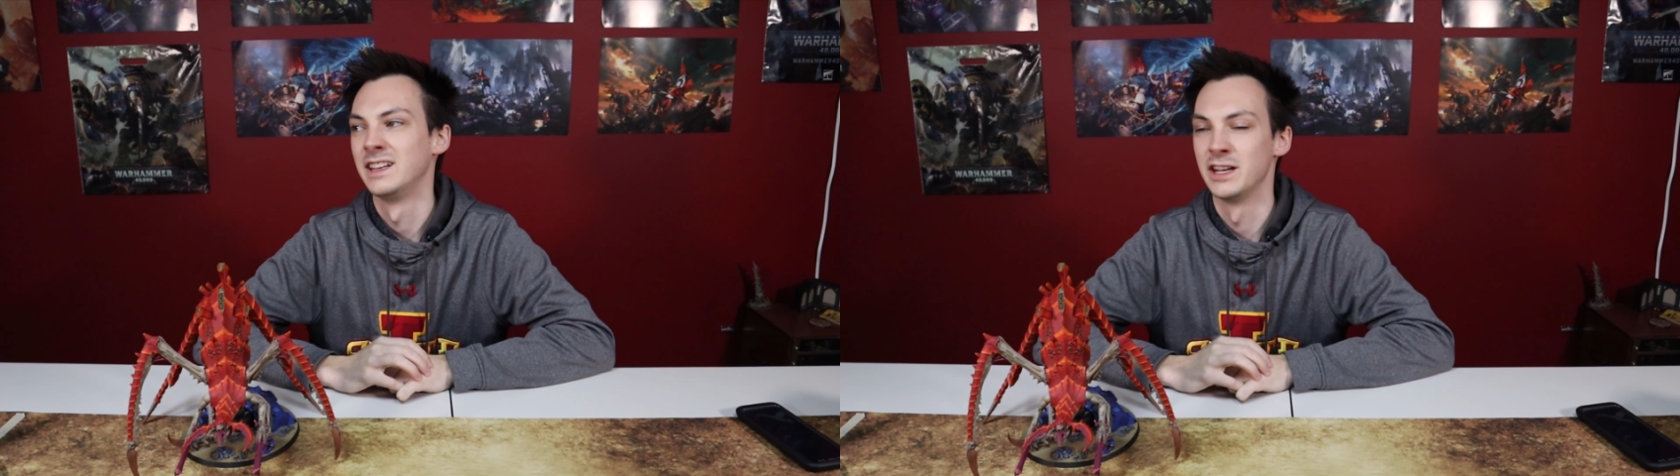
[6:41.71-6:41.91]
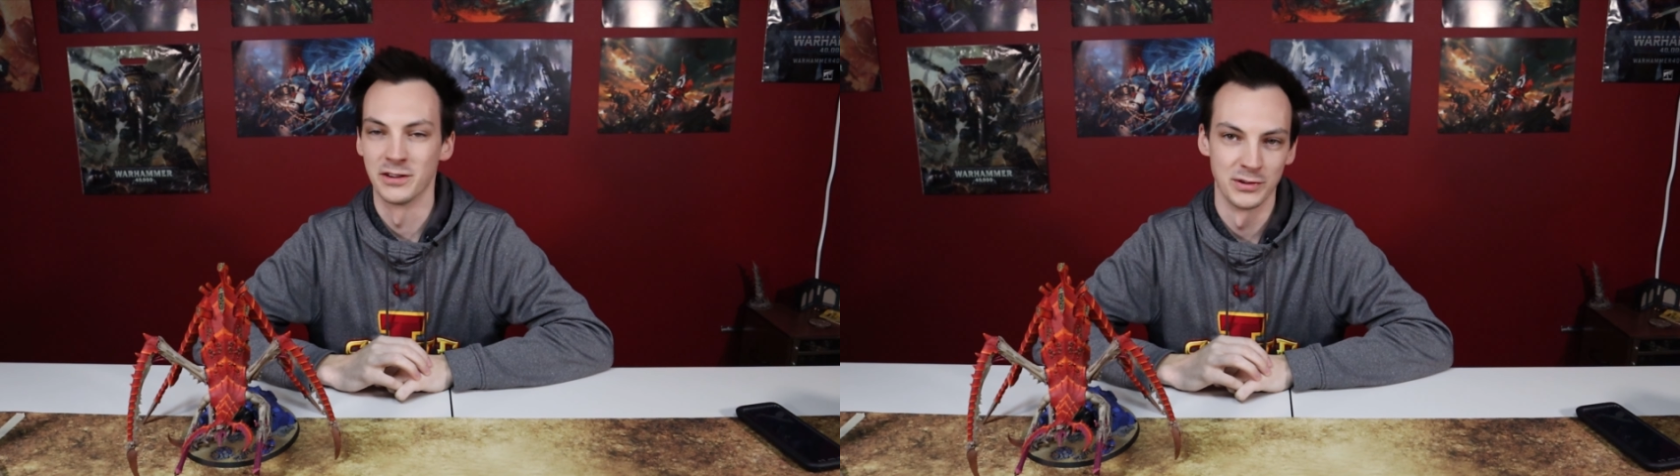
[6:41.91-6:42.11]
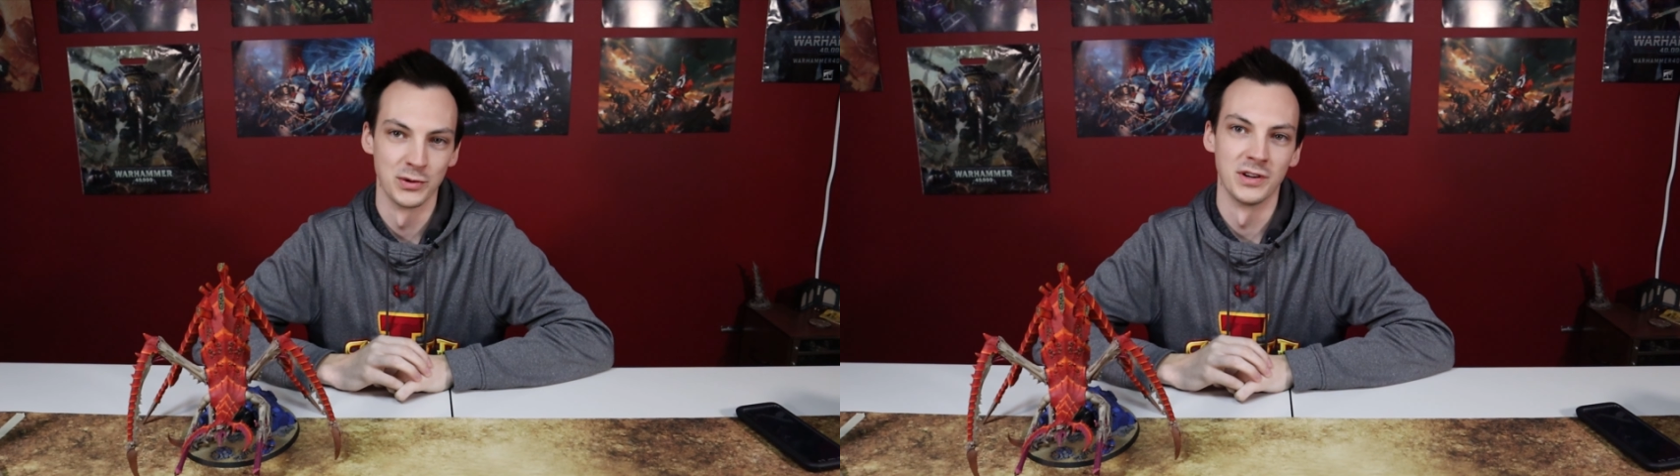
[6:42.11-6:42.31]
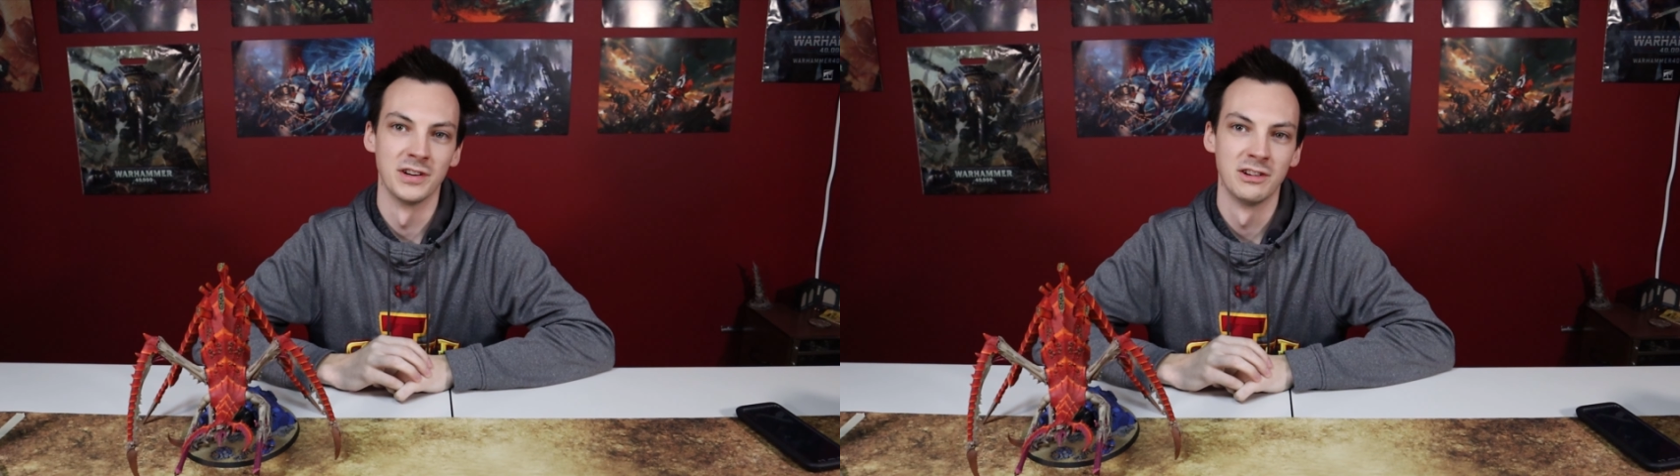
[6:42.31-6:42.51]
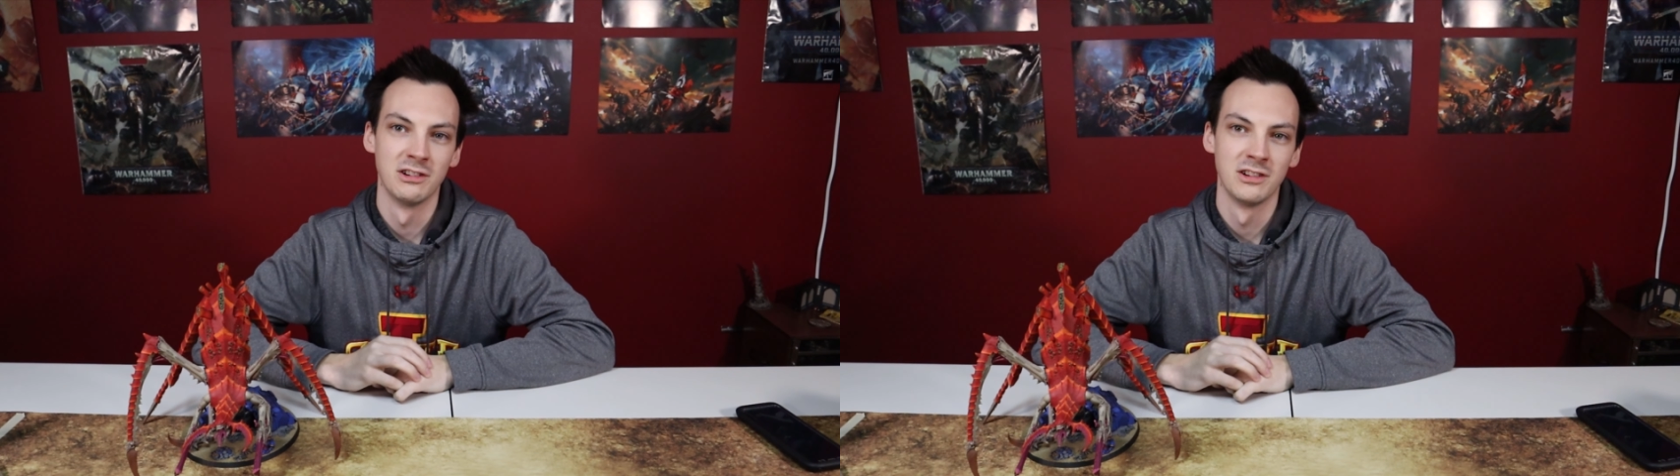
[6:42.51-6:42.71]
Hierodual.